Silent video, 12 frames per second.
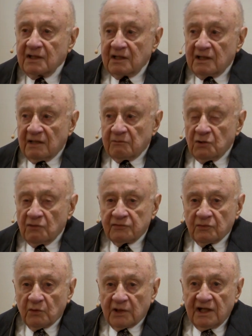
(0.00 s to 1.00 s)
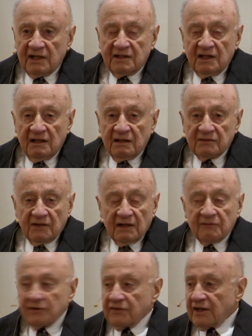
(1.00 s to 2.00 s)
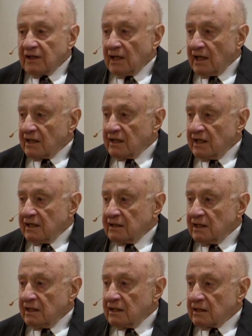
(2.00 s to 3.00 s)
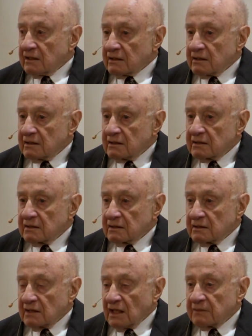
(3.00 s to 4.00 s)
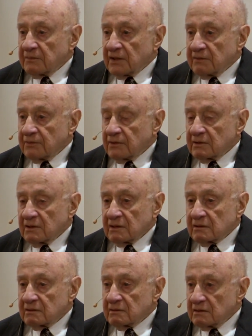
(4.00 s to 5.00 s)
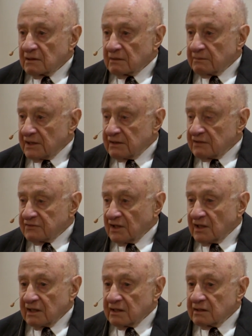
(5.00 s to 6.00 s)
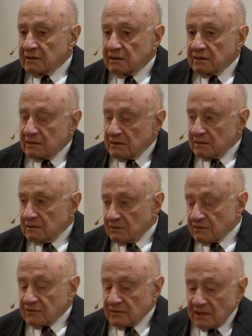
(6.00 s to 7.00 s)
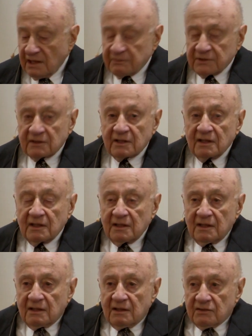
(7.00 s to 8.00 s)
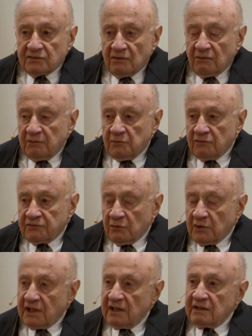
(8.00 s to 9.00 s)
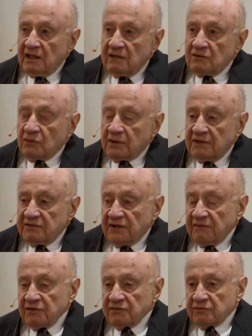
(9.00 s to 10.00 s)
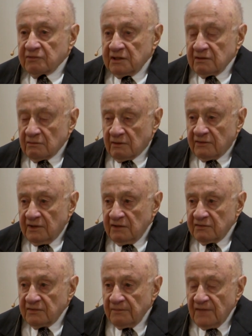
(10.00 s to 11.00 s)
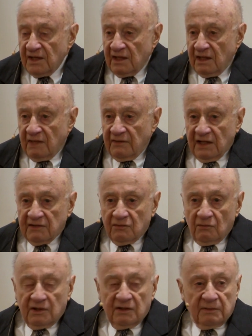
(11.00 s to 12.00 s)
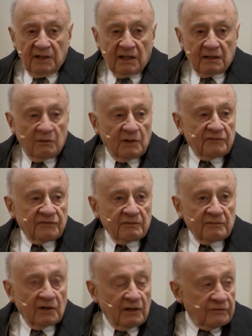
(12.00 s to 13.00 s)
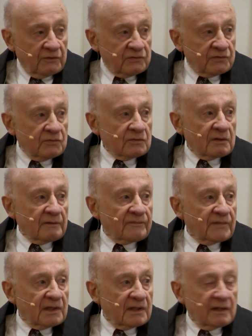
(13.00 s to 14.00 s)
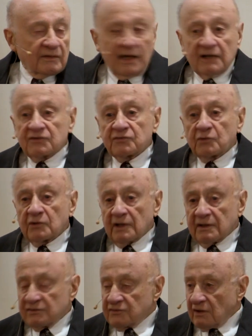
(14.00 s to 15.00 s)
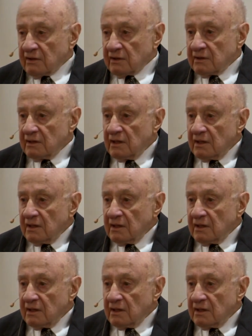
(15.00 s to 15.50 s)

and moved to 118. See, everything had an 18 in it, not by, not, not by design, just happened. So we moved to 118 27th Street Northeast, and that's only a block away from Arthur School. That's where I started.